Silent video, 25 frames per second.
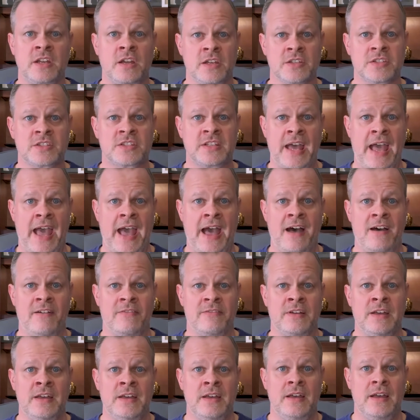us to
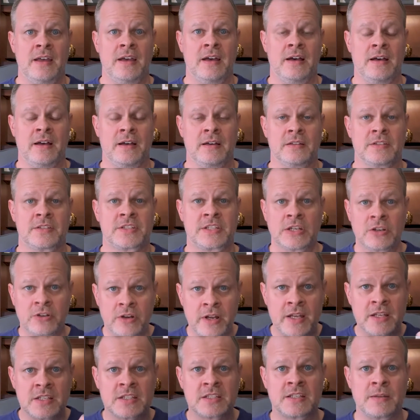have
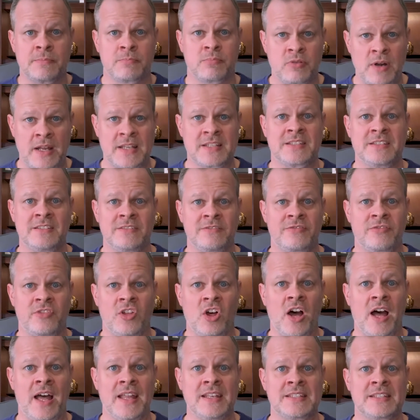serious depressive
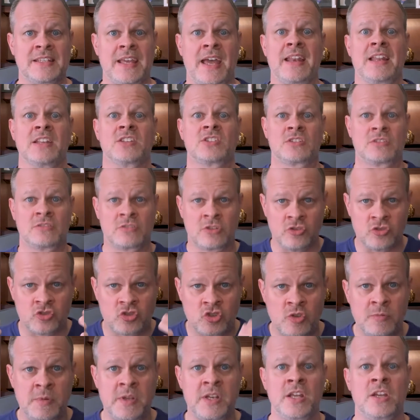thoughts and it's
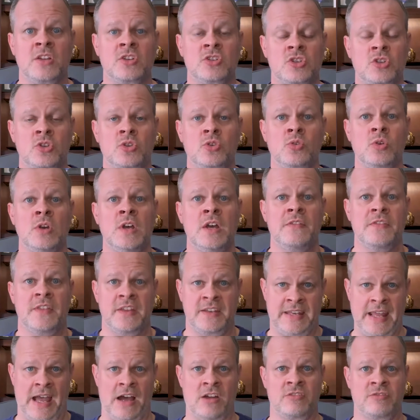contributing to the
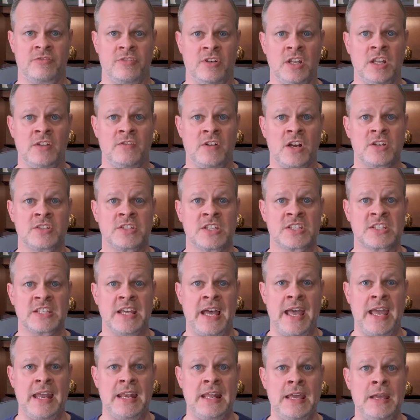downfall of our
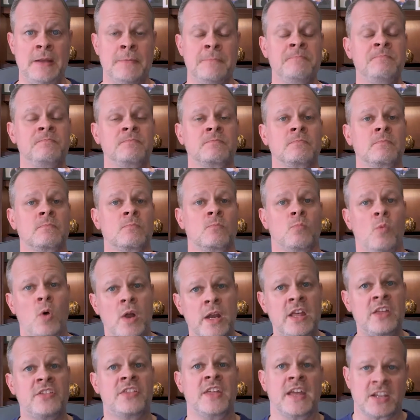society? What
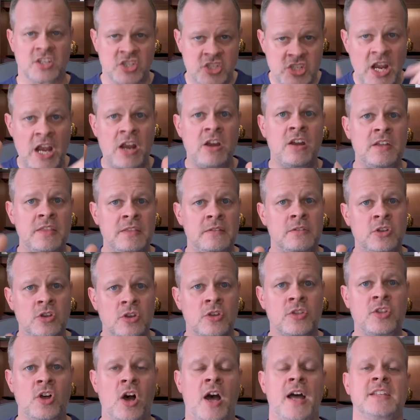do you think? Share
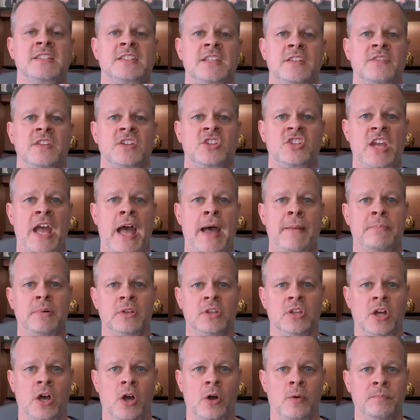your thoughts in the chat
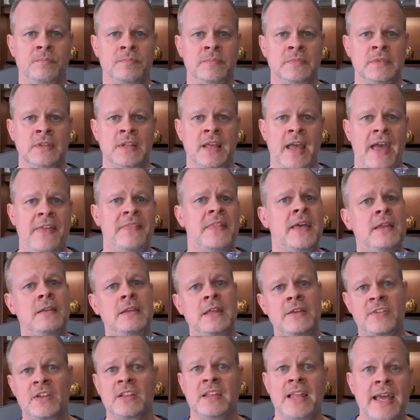below. And then
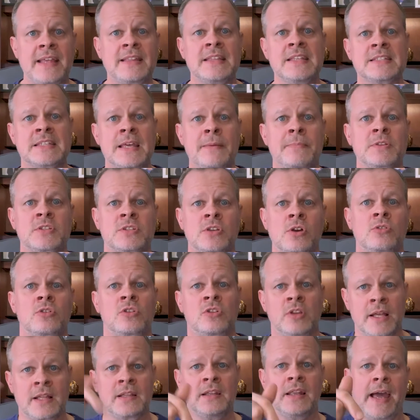if you like this episode,
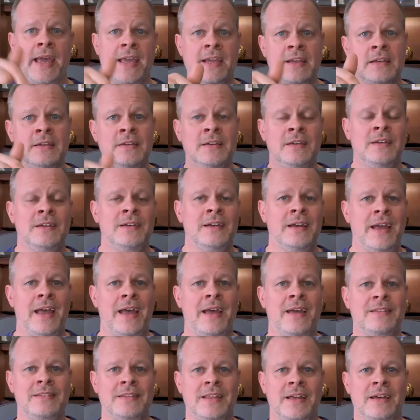click like
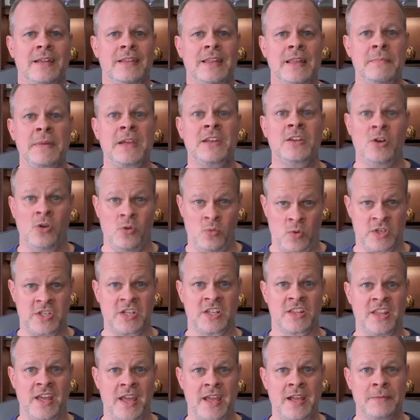and let me know what
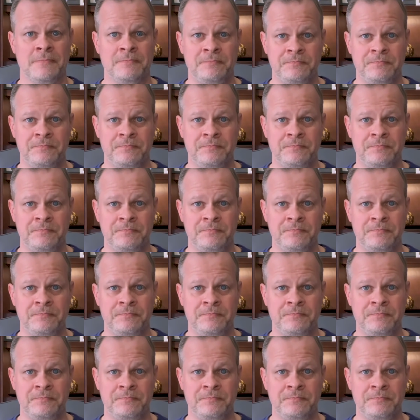you think.